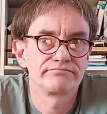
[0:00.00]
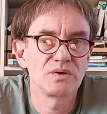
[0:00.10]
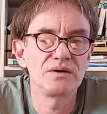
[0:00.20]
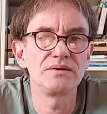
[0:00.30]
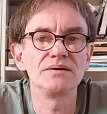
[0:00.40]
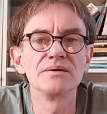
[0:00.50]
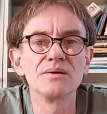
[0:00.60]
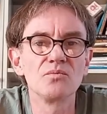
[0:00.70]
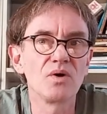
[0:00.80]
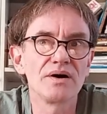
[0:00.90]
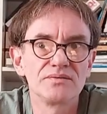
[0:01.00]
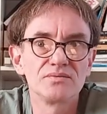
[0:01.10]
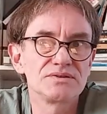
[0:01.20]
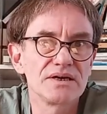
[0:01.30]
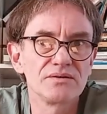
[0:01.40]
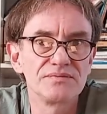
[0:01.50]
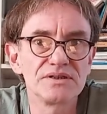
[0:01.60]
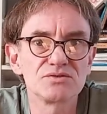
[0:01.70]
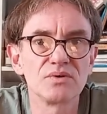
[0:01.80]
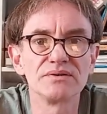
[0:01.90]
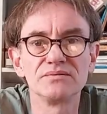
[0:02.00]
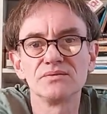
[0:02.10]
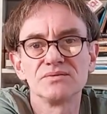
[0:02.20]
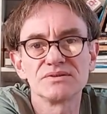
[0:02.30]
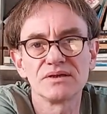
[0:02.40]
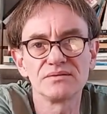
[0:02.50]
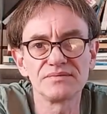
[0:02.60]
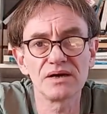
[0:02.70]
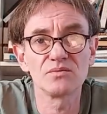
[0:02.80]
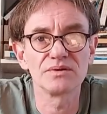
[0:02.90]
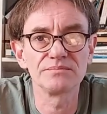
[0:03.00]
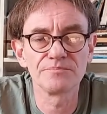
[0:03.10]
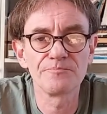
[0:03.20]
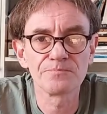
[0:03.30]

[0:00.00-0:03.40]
Really, why the sound of this one and not the sound of that one?